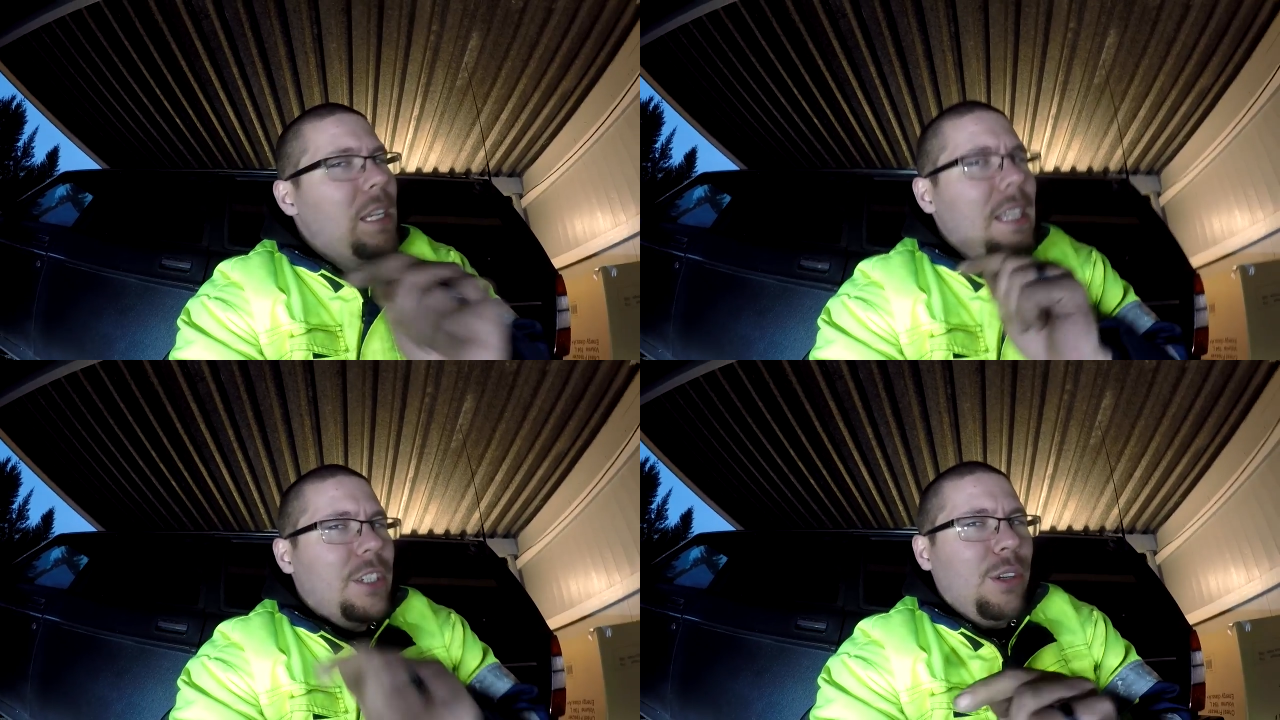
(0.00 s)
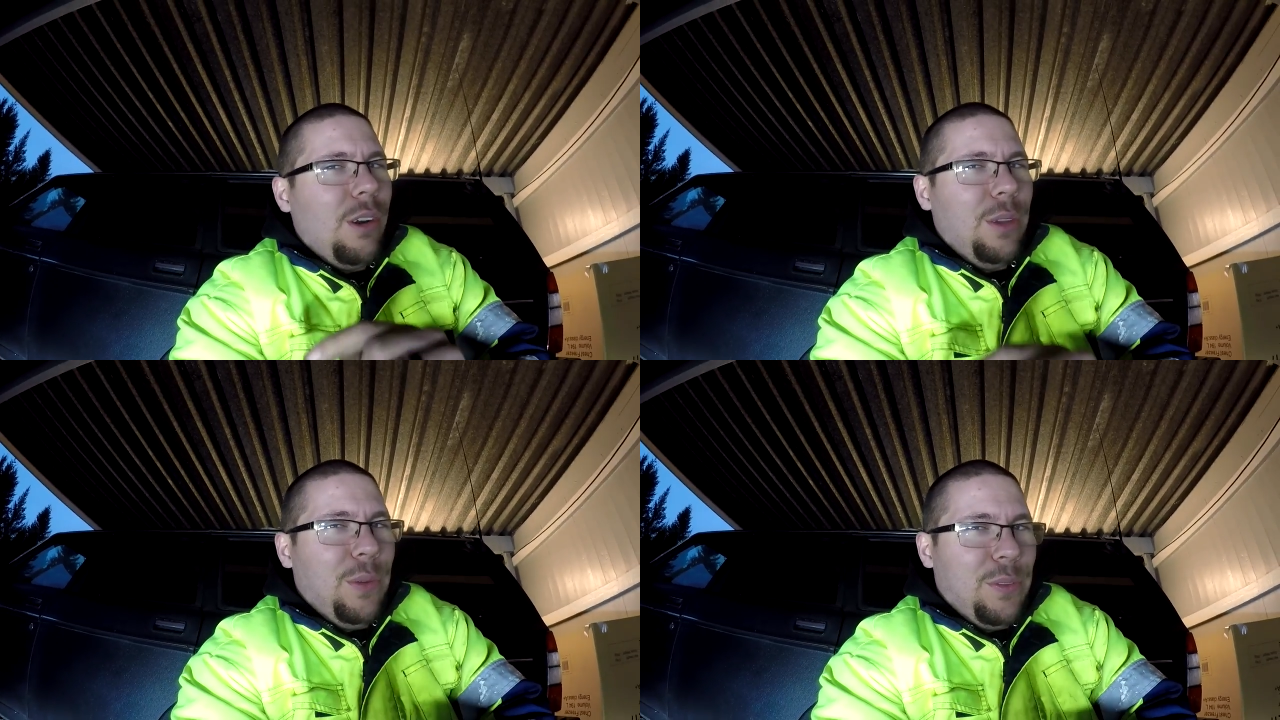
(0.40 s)
really
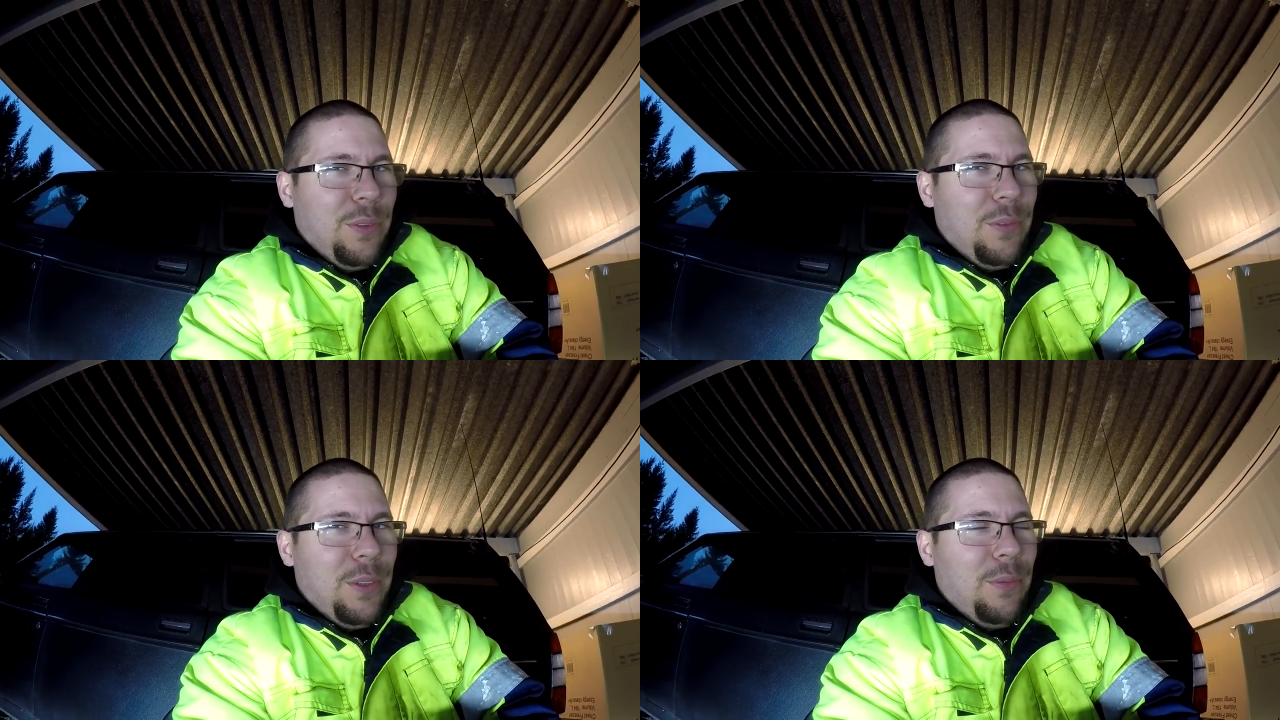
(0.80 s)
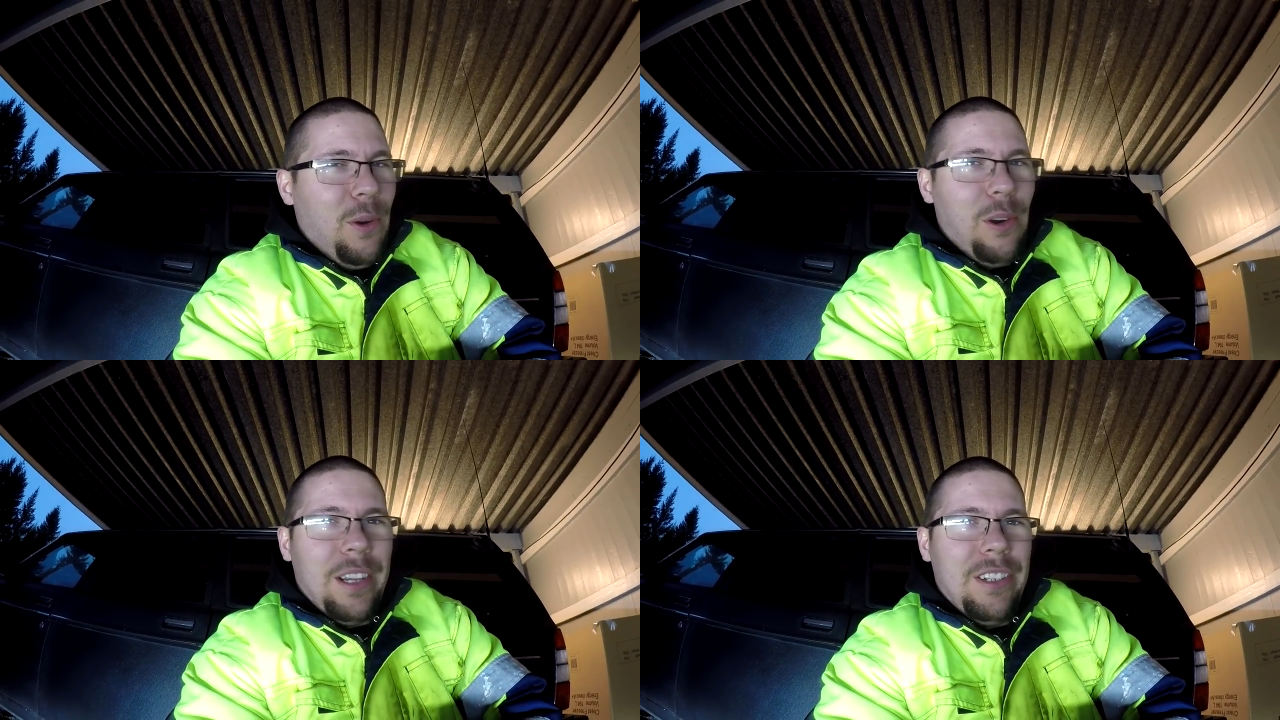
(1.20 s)
sure if it's
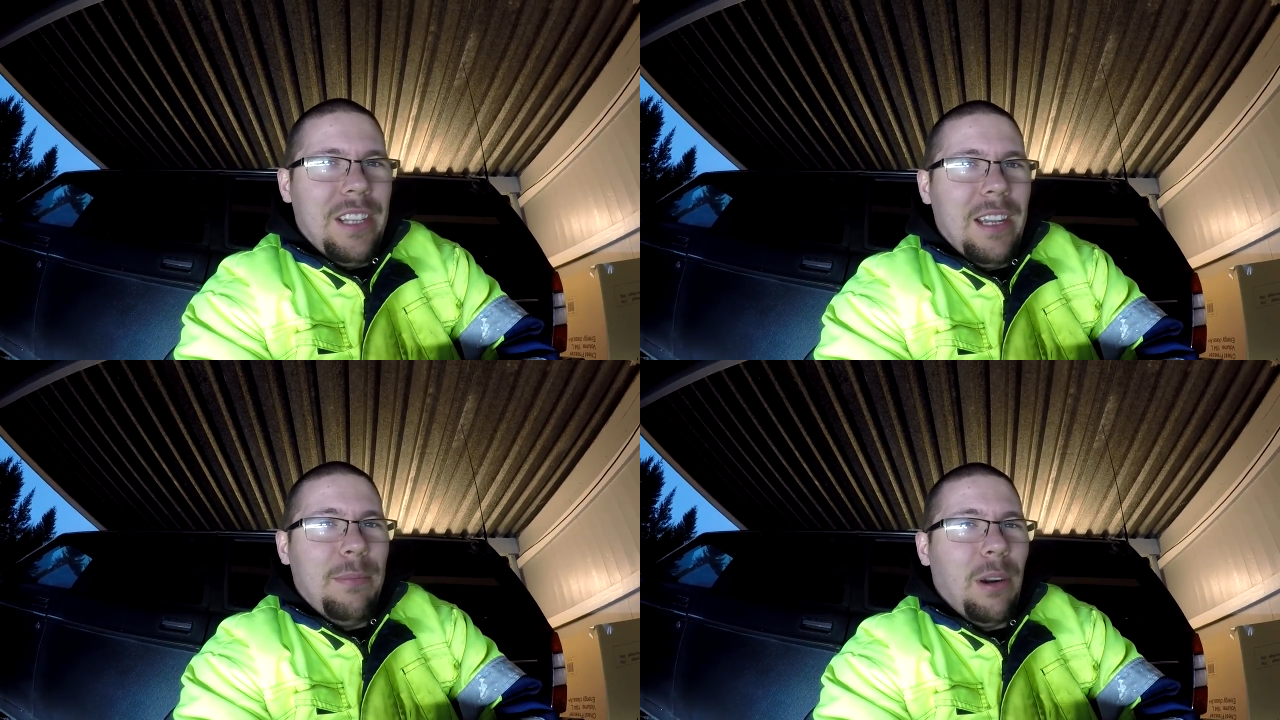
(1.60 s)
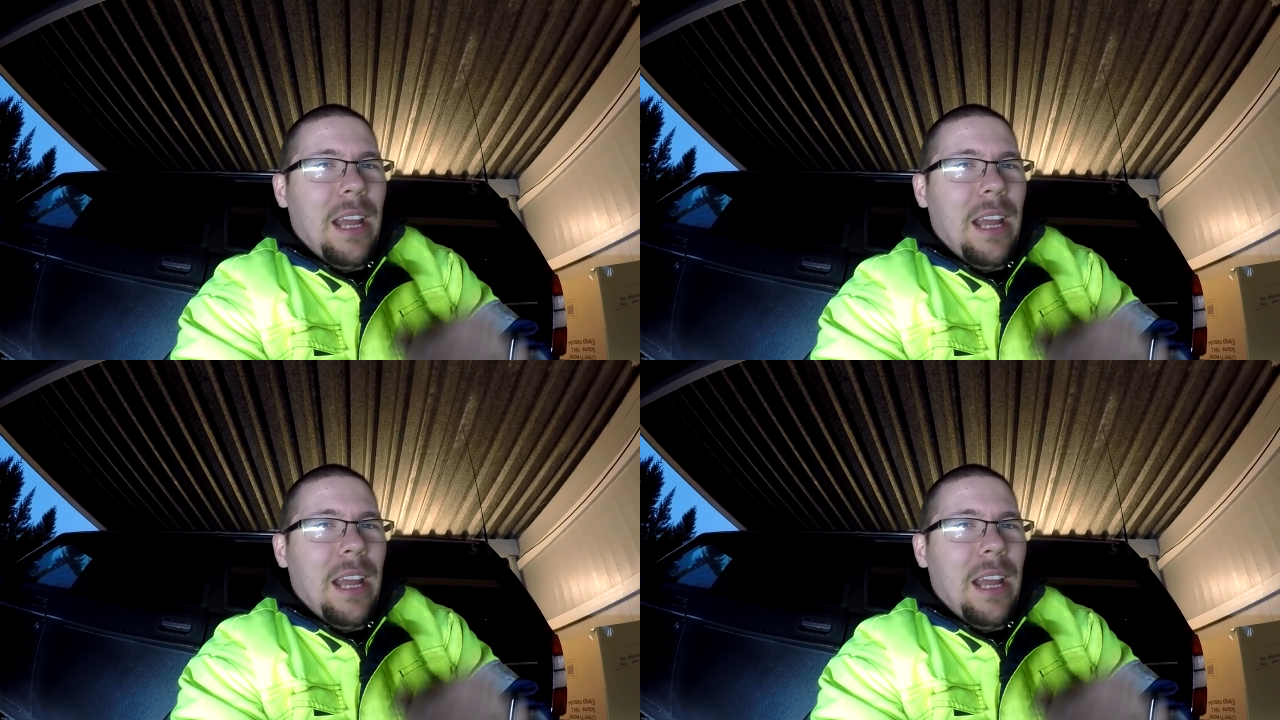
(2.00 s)
54-inch LED bar.